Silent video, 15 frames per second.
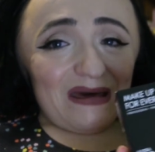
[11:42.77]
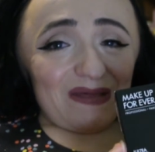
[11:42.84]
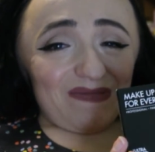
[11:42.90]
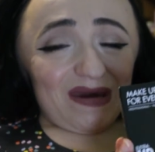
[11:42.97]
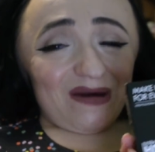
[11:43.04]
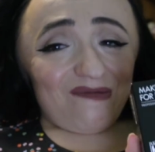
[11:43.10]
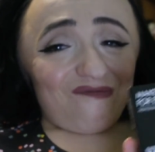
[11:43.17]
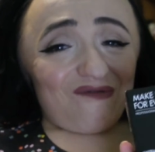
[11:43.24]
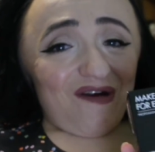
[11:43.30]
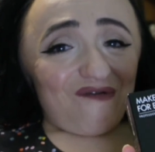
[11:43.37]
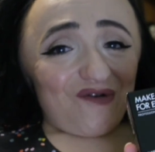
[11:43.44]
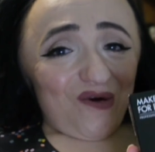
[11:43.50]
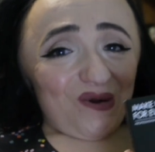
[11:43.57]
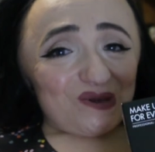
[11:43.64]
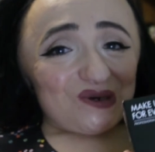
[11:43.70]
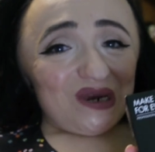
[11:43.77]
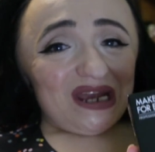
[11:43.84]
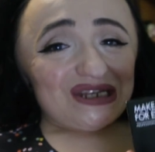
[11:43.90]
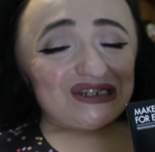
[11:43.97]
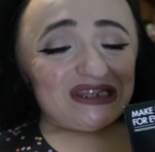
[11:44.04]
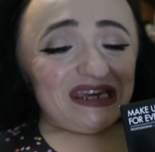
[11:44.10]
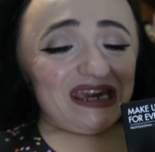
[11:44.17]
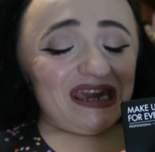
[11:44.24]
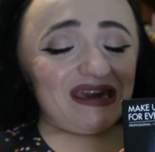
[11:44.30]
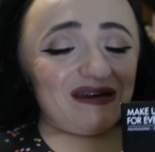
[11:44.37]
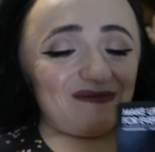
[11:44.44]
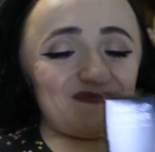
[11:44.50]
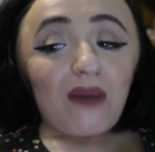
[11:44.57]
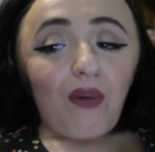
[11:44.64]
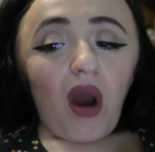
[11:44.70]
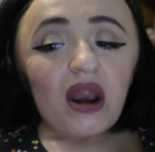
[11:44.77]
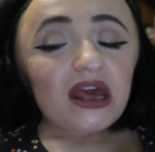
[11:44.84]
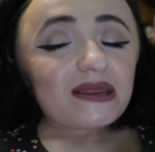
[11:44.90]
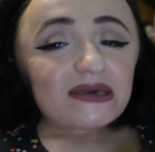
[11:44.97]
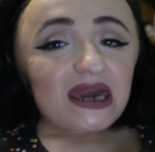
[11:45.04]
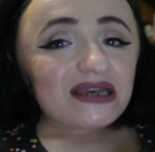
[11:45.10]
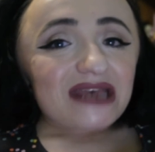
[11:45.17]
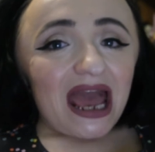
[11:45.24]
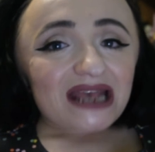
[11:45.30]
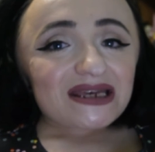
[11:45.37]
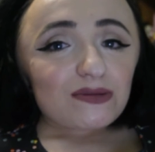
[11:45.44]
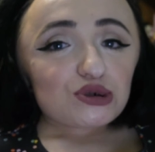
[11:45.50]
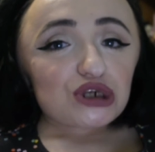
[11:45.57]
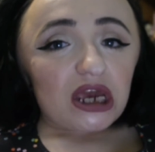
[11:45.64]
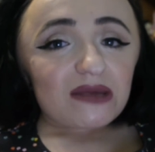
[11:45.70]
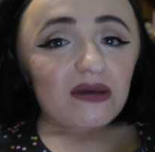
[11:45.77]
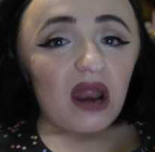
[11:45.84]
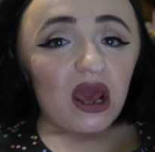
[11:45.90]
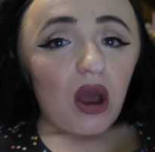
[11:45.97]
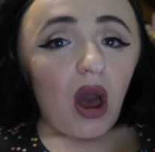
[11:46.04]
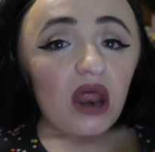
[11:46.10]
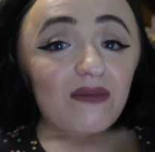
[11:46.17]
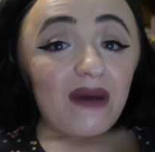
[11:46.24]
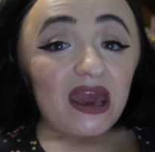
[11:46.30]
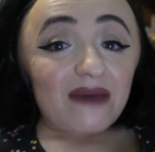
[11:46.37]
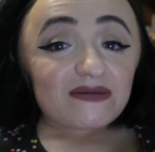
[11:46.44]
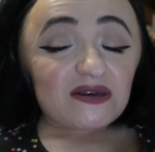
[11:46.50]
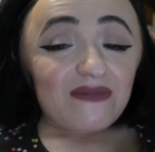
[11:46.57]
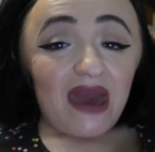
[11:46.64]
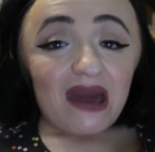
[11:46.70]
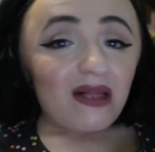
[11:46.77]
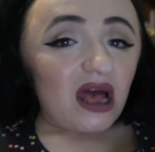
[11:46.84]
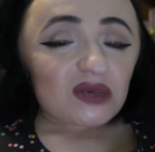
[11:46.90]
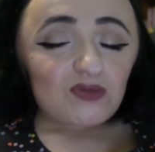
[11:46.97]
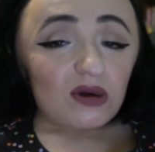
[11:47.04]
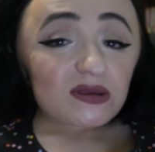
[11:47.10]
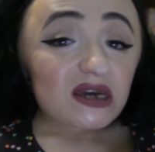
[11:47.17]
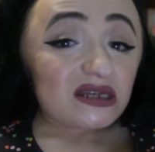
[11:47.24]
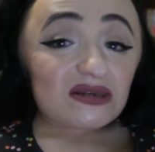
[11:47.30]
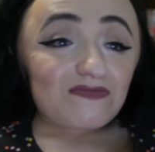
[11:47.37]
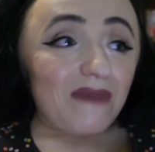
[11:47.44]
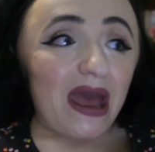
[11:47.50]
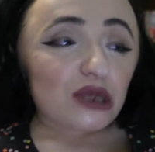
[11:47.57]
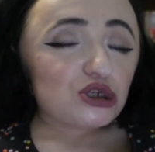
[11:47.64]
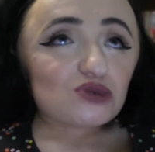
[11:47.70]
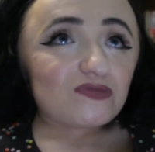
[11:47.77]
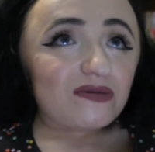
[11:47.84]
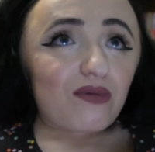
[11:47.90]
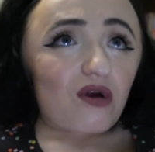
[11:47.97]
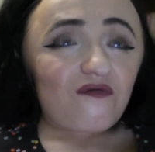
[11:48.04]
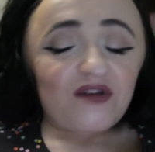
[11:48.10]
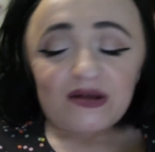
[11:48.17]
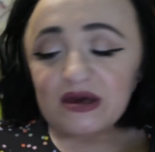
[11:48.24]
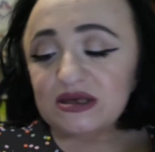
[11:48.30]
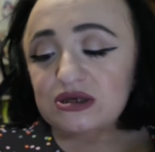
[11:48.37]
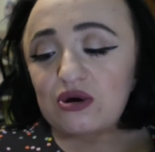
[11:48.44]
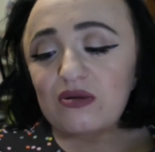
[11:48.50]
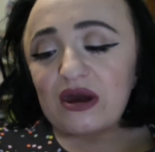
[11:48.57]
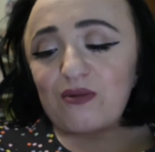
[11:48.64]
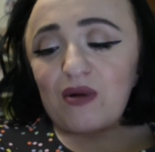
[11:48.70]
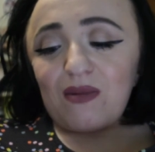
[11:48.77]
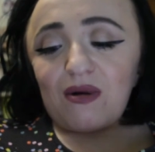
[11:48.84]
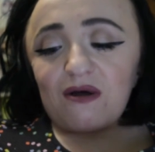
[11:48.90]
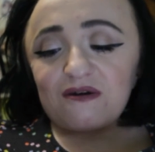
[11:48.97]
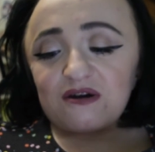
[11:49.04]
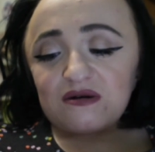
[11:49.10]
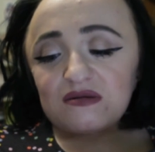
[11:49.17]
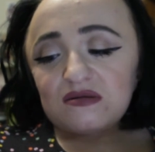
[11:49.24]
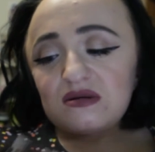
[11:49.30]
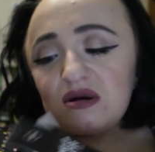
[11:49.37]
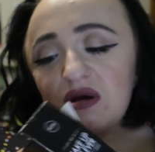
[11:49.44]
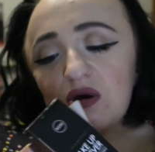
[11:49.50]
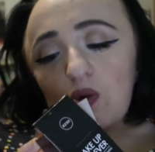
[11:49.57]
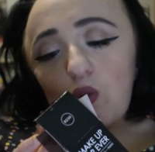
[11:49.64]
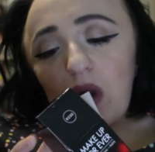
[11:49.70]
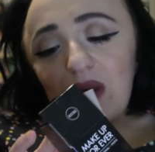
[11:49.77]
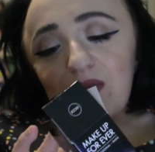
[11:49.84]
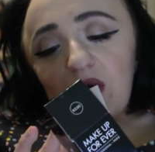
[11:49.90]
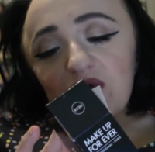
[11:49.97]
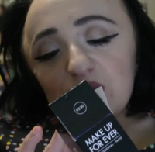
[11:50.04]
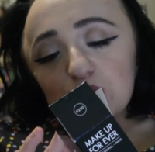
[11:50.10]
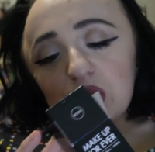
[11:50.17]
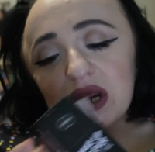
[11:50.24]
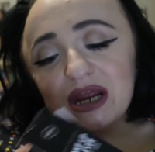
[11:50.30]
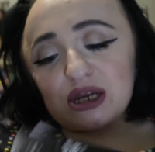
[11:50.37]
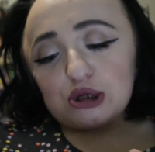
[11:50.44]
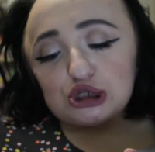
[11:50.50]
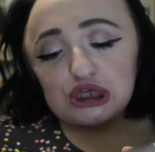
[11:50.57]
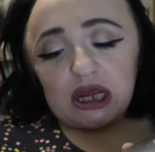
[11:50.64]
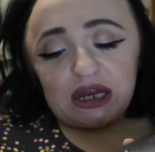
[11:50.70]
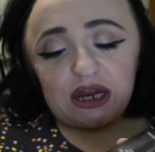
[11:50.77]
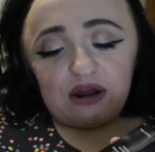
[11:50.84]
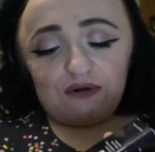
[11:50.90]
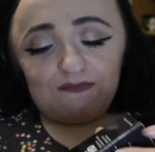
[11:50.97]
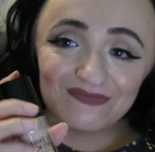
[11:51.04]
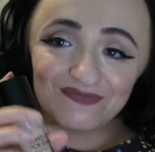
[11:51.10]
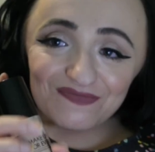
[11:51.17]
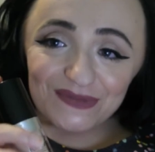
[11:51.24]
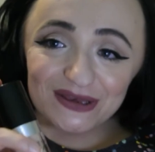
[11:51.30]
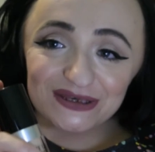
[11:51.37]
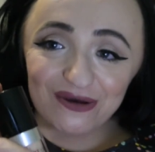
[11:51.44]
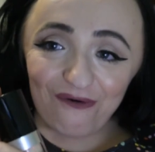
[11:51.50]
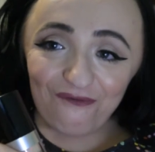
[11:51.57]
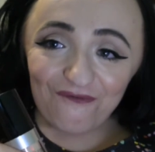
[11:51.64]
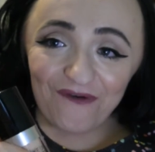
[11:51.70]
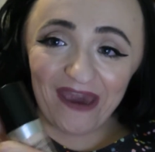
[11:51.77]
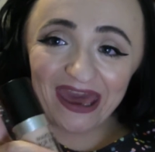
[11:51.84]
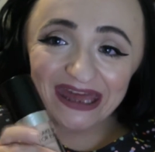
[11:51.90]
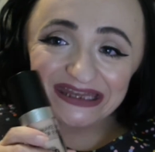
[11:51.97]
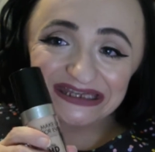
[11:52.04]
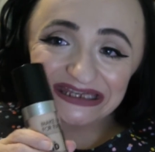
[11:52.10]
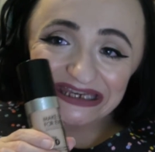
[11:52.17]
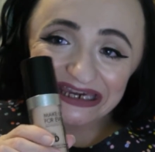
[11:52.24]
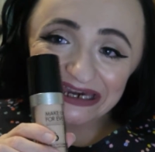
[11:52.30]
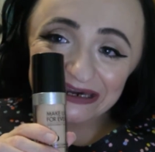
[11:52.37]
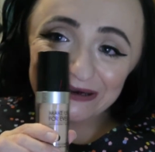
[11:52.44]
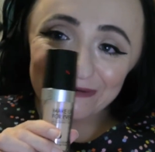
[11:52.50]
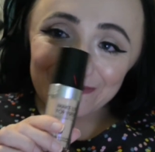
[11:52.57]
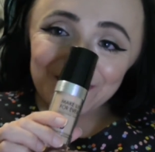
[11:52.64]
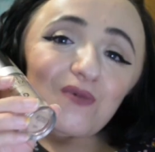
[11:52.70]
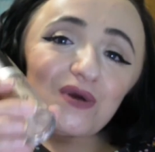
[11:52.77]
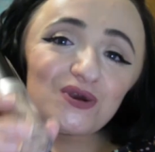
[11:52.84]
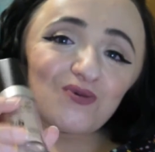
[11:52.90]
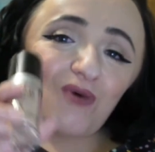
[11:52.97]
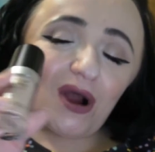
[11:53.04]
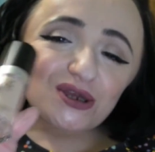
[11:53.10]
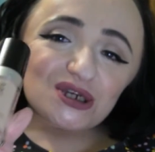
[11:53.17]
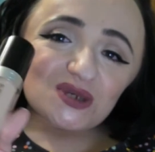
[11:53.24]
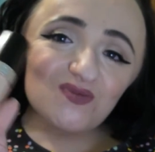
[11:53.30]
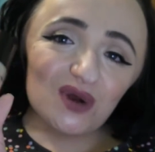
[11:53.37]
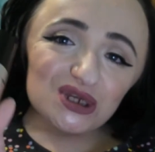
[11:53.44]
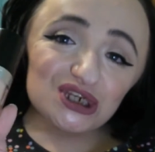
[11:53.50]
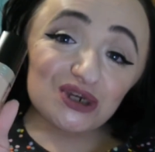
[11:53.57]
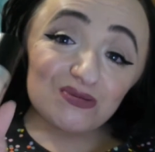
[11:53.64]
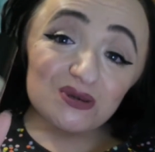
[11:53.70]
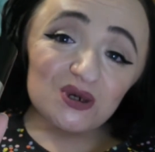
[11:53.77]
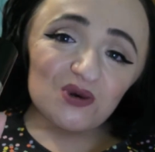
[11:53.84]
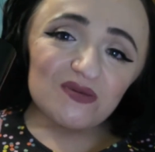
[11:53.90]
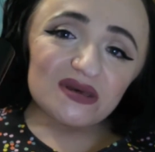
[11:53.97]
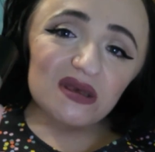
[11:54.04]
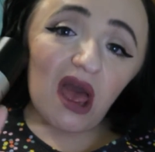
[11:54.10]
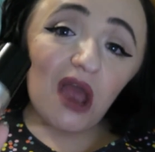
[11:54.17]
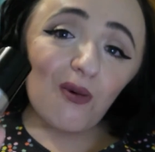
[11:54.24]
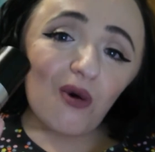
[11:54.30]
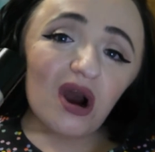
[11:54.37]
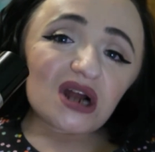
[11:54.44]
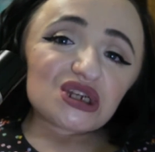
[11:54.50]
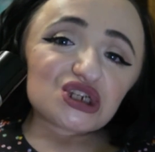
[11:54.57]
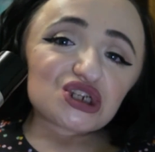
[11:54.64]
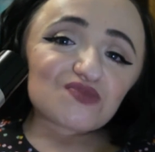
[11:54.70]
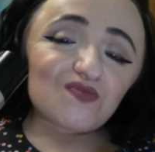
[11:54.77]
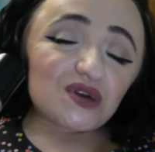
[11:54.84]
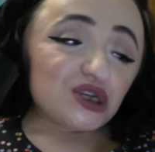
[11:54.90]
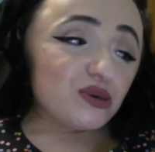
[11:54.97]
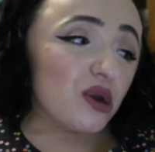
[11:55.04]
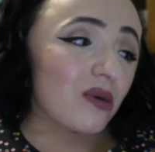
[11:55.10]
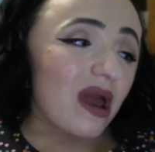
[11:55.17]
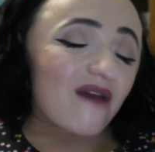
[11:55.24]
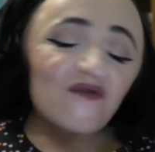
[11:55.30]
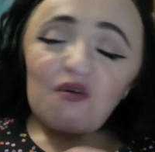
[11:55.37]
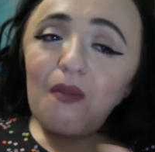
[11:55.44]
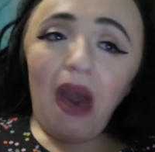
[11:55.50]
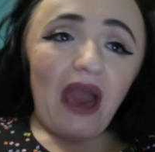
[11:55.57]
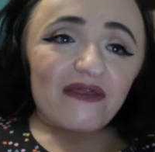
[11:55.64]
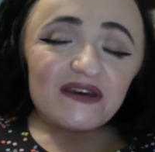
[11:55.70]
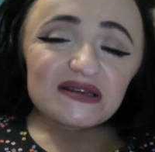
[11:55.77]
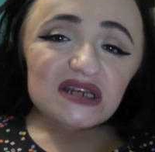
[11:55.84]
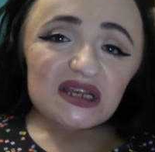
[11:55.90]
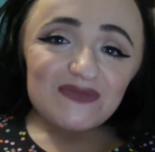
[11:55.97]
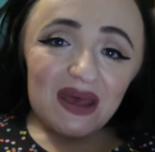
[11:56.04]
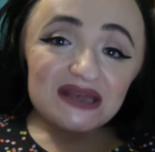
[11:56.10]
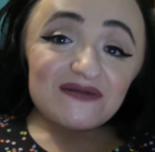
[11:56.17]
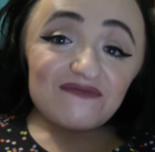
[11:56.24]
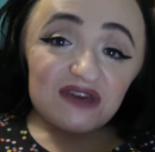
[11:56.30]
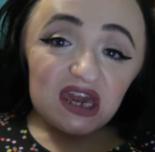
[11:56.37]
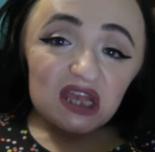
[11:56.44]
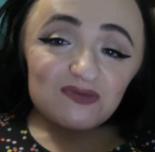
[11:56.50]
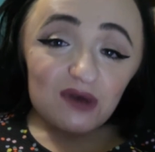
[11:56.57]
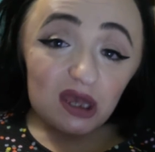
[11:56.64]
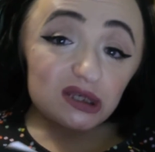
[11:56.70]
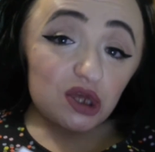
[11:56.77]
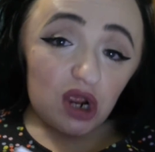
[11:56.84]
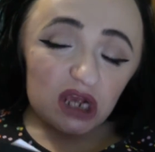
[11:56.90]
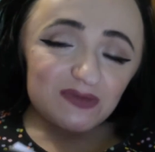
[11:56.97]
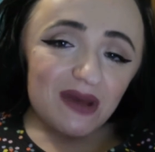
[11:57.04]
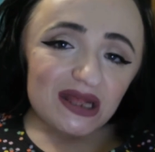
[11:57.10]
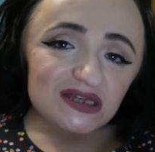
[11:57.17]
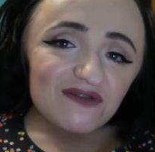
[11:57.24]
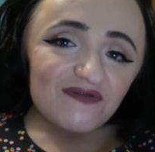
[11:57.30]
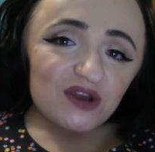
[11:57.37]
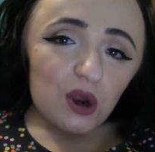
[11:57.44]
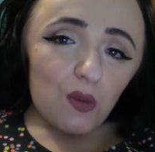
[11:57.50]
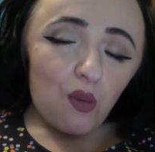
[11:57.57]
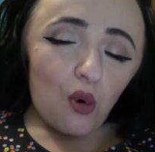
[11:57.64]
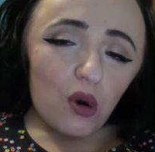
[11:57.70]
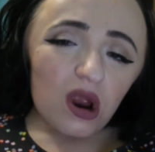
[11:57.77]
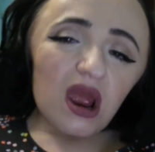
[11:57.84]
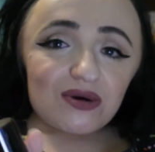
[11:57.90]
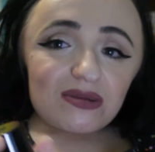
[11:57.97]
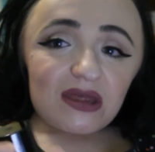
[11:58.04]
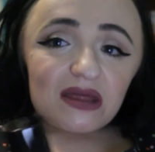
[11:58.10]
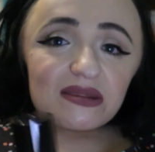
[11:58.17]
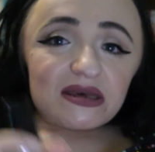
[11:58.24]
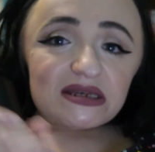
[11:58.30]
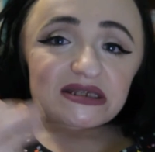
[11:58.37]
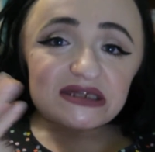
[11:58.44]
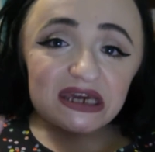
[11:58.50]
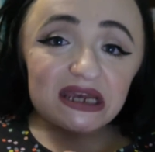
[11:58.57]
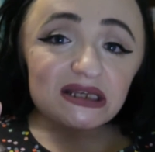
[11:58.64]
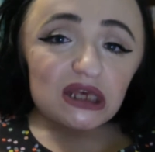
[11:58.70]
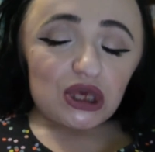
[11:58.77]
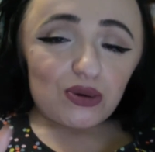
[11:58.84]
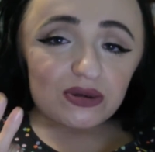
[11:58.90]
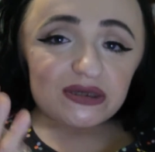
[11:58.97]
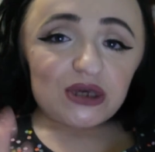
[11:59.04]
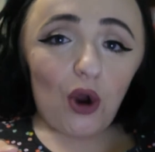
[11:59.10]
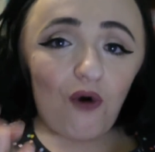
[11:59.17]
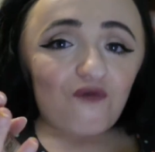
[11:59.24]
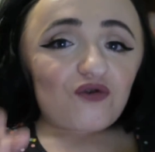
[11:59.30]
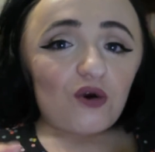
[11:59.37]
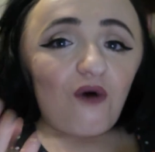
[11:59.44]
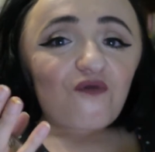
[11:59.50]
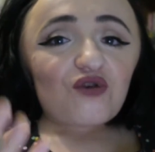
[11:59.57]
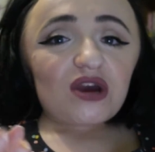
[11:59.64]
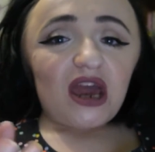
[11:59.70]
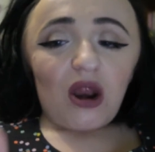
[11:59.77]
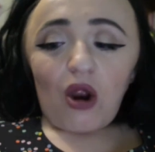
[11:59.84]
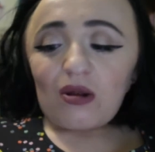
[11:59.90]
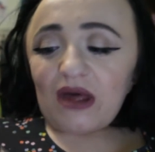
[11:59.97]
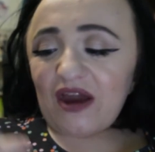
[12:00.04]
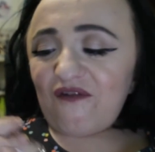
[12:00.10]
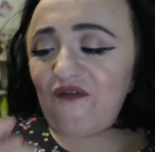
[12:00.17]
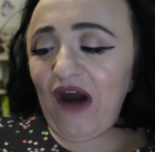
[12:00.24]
Makeup Forever Ultra HD. I bought it in the exact same shade that I got in my Ipsy bag last month because it matches me perfectly. So, like, why bother? Why bother trying a new shade, you know? It's so fancy. When you watch as much YouTube as I watch, but you don't ever buy these expensive things because they're expensive and you're poor, and then these things that you see over and over again are like